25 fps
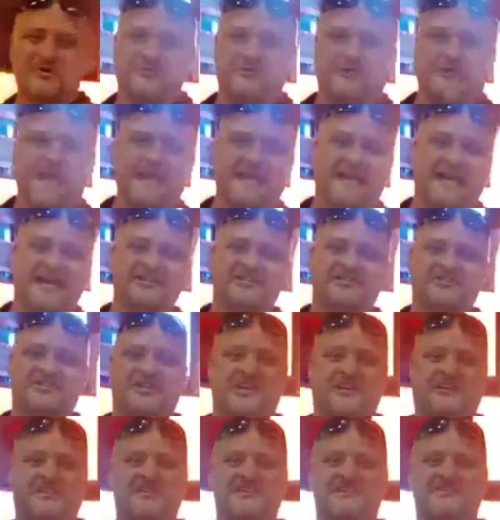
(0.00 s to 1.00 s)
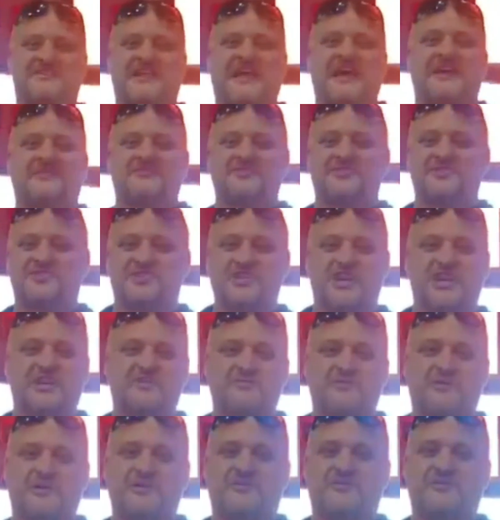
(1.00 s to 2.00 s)
Luke. Hey guys, check this out. It's
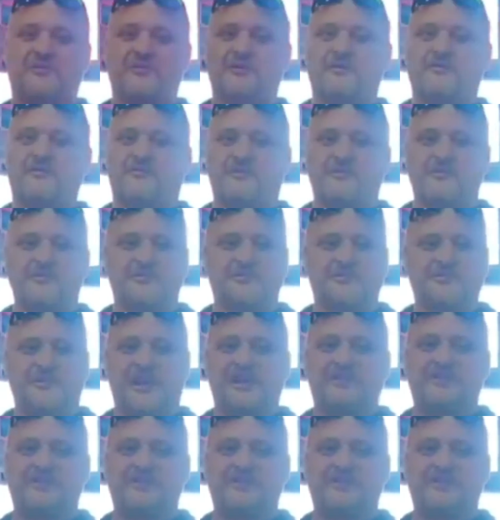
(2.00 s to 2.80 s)
January 31st